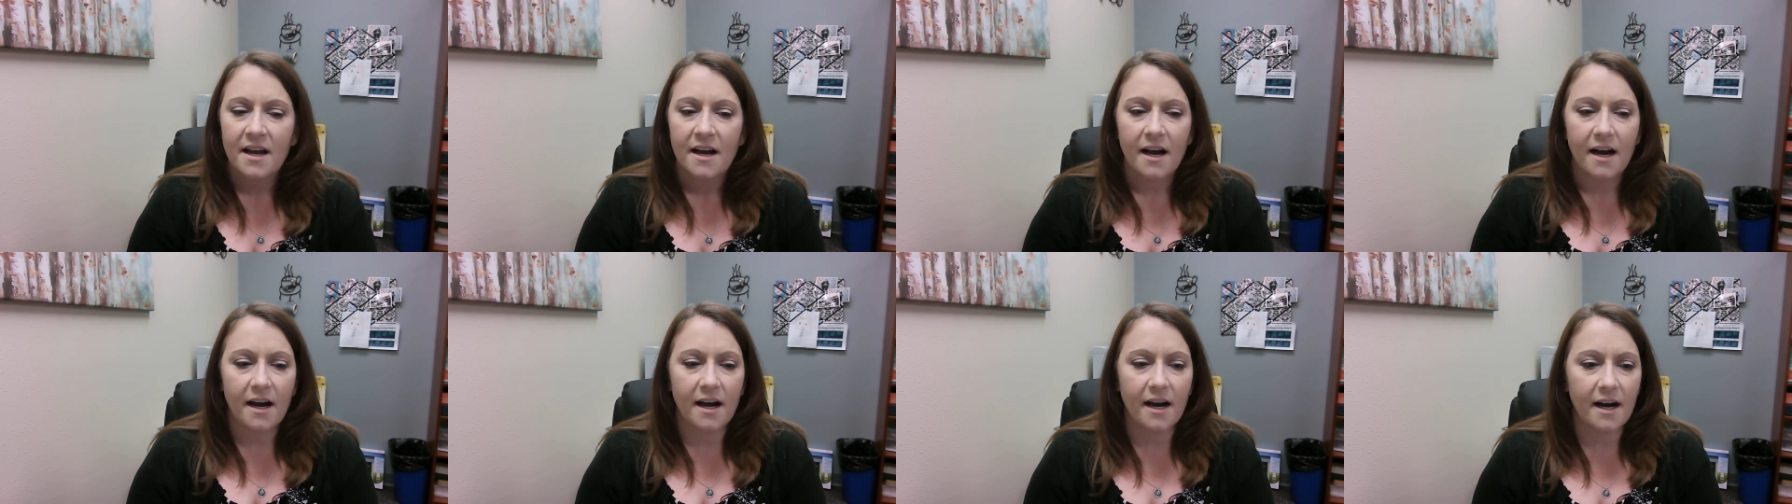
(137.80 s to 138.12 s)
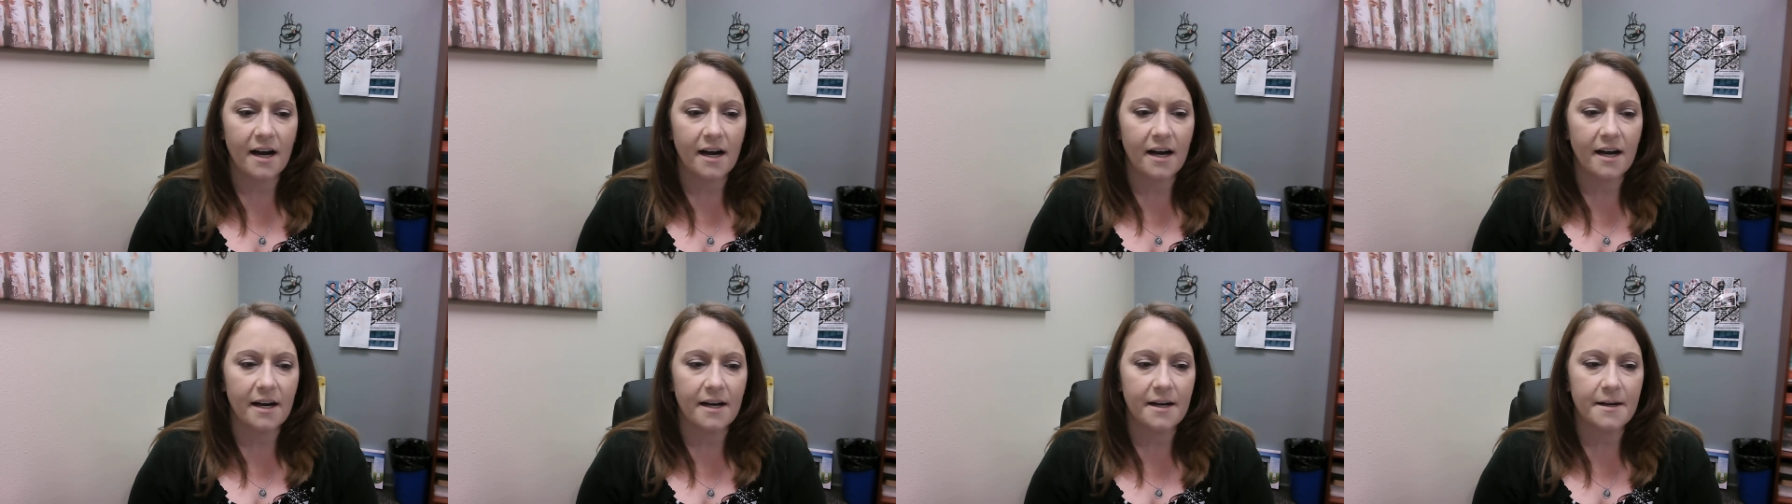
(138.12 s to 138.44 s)

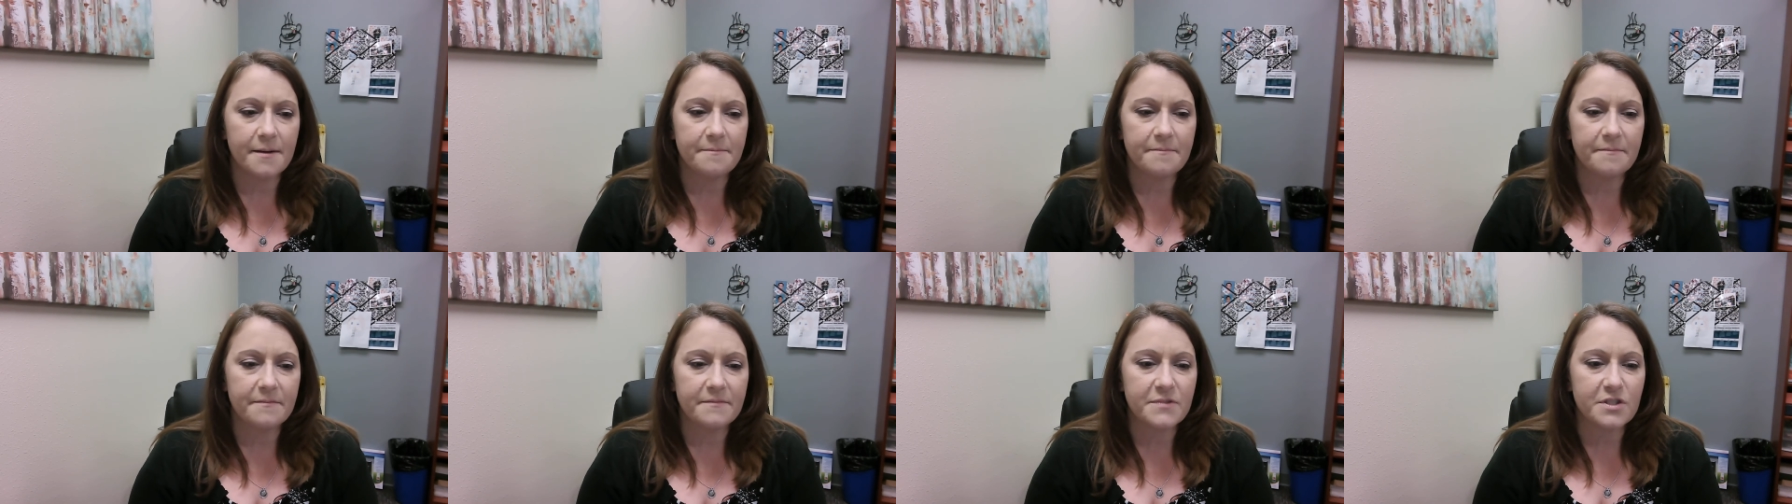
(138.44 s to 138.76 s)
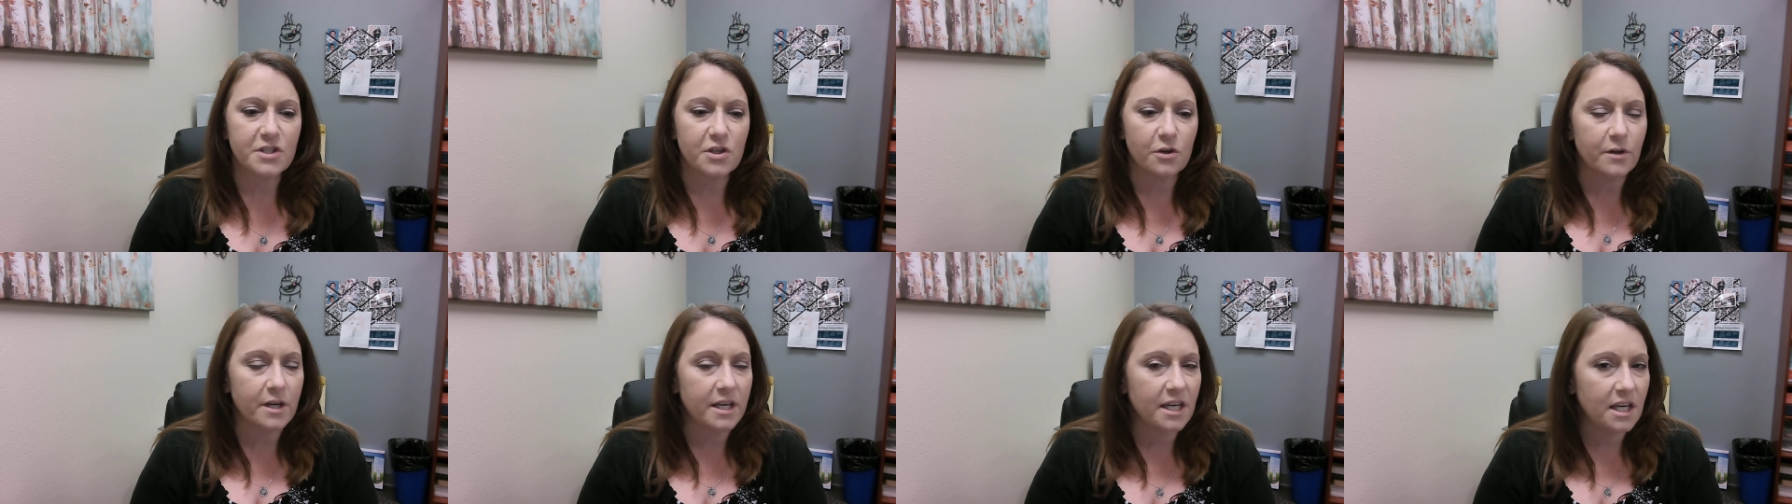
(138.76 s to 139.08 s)
Um,
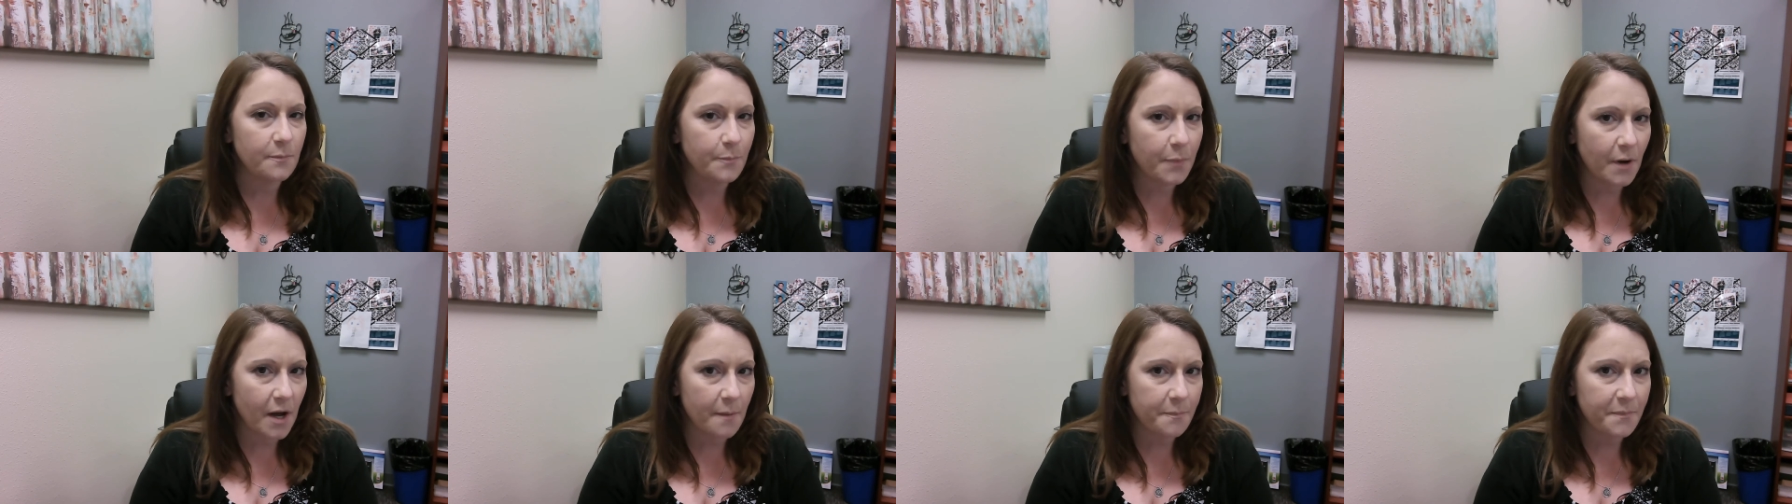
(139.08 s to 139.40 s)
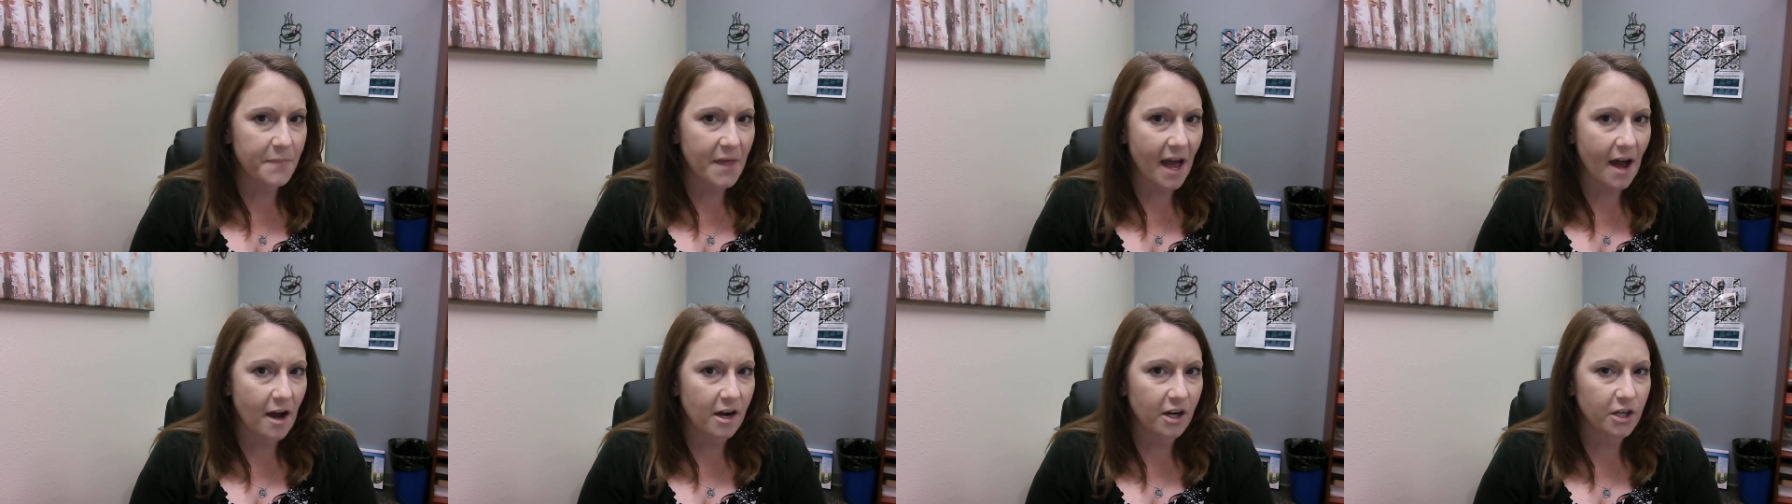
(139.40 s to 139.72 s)
so keep up
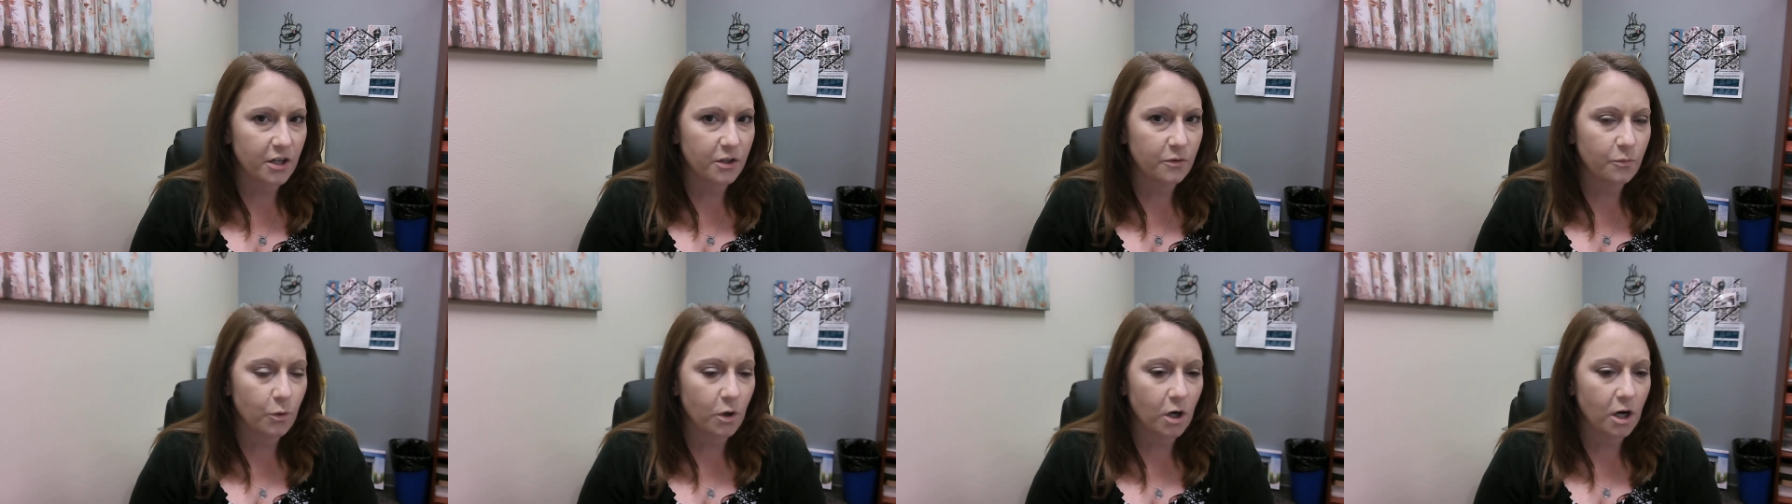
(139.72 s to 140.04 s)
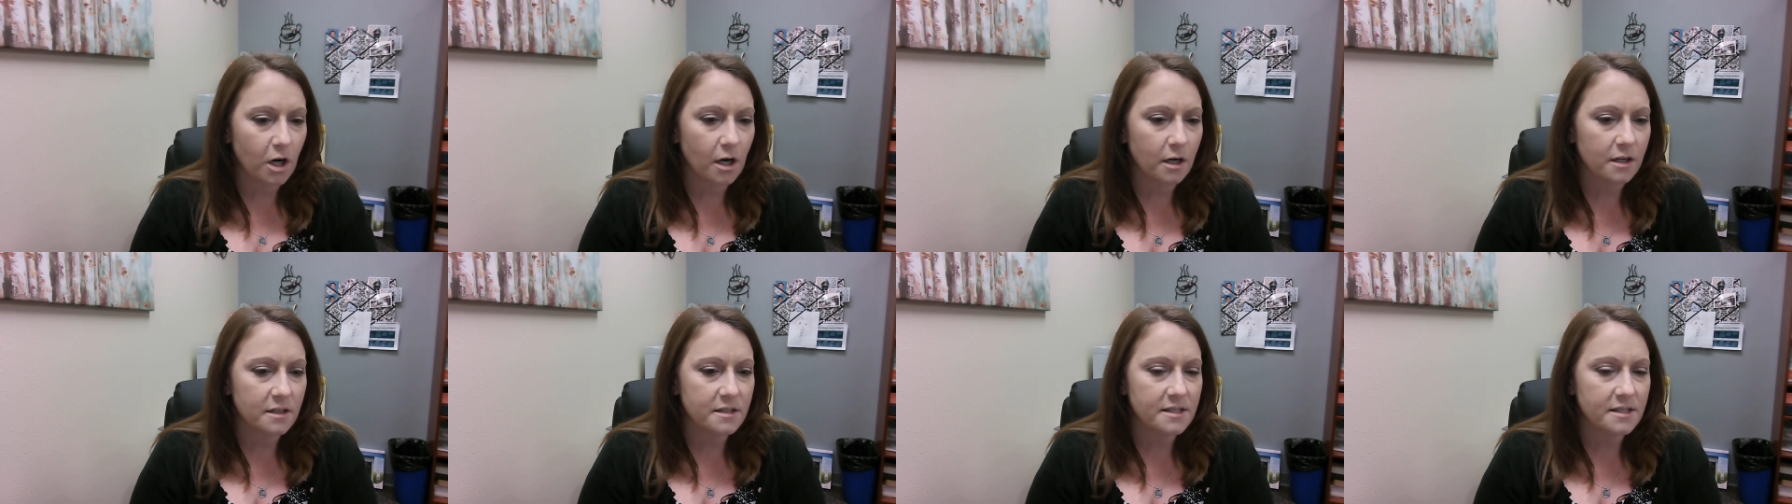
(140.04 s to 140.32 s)
that good work.